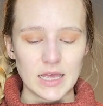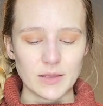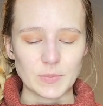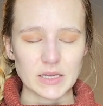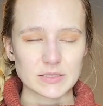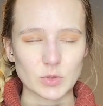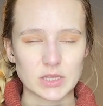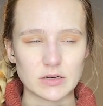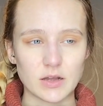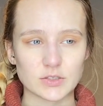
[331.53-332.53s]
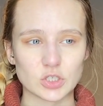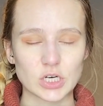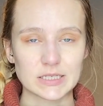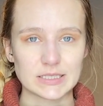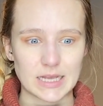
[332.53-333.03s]
because with the
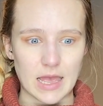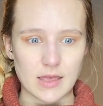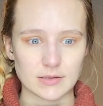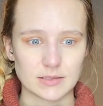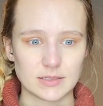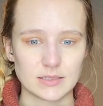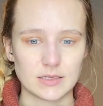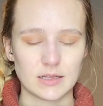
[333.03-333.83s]
non-stress test,